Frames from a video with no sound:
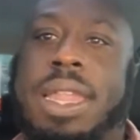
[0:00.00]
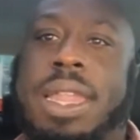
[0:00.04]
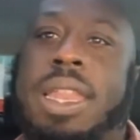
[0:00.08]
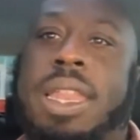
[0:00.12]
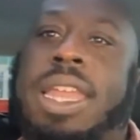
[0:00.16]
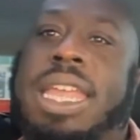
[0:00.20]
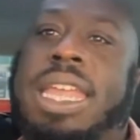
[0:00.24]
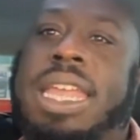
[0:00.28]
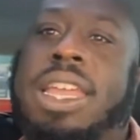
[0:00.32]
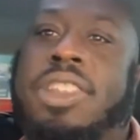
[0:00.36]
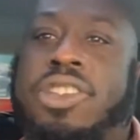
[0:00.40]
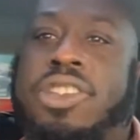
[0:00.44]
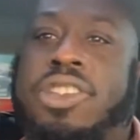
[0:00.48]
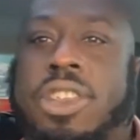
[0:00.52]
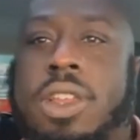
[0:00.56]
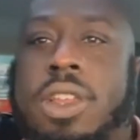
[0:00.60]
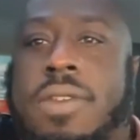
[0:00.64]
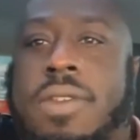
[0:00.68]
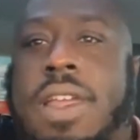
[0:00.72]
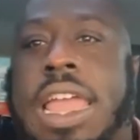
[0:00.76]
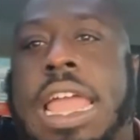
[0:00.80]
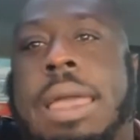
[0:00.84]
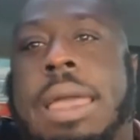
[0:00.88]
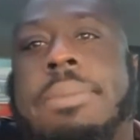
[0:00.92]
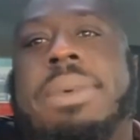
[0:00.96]
and
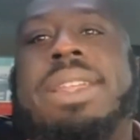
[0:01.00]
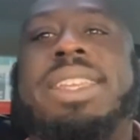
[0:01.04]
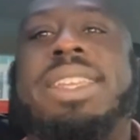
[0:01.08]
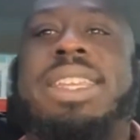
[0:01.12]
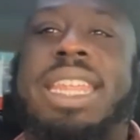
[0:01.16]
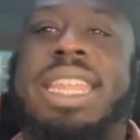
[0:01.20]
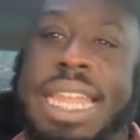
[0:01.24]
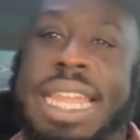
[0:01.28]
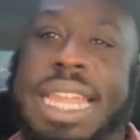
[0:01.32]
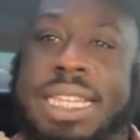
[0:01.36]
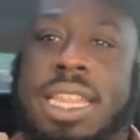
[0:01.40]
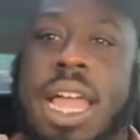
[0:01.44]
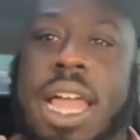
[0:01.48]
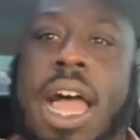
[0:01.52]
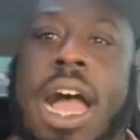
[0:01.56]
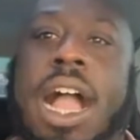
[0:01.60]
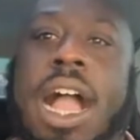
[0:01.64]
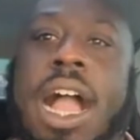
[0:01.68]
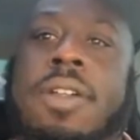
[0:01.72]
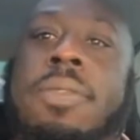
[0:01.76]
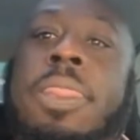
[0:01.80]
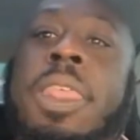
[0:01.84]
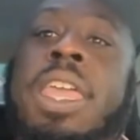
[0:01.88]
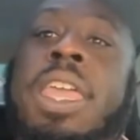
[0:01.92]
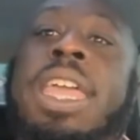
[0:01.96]
Instagram and TikTok
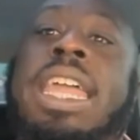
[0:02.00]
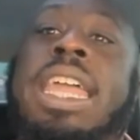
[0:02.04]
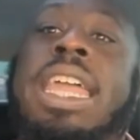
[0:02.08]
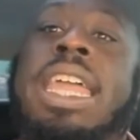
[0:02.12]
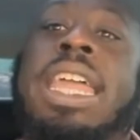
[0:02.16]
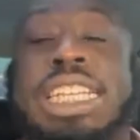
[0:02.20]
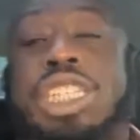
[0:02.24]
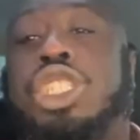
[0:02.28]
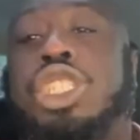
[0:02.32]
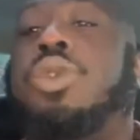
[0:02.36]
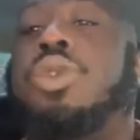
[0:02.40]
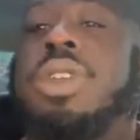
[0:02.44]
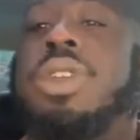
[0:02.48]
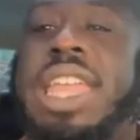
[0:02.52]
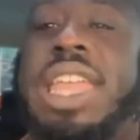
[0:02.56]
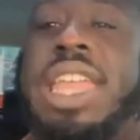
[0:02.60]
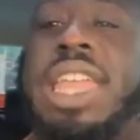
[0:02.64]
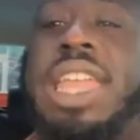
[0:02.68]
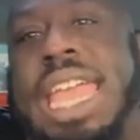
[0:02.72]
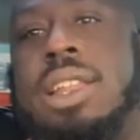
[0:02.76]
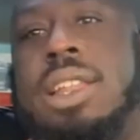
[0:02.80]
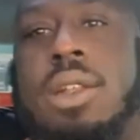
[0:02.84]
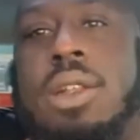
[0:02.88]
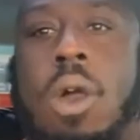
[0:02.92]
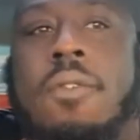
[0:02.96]
is you
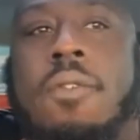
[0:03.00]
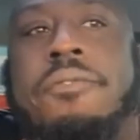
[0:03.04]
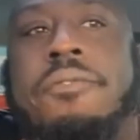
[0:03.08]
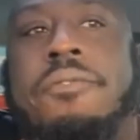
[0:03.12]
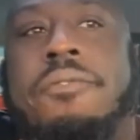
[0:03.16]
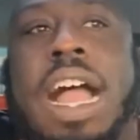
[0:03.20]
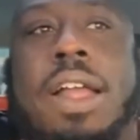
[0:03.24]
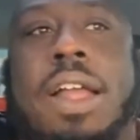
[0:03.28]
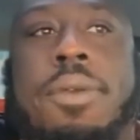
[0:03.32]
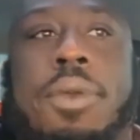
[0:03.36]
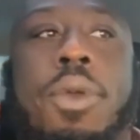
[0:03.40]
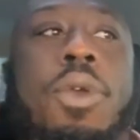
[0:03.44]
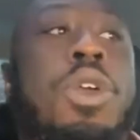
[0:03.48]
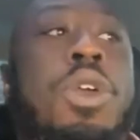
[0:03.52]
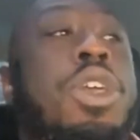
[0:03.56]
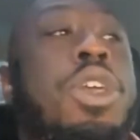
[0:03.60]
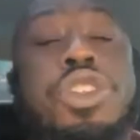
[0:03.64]
can go viral.